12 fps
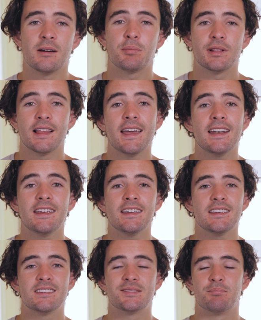Now, planning
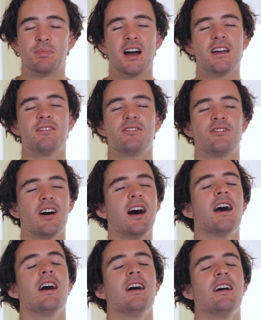is by
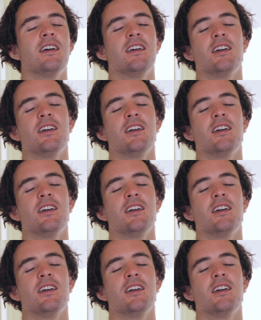far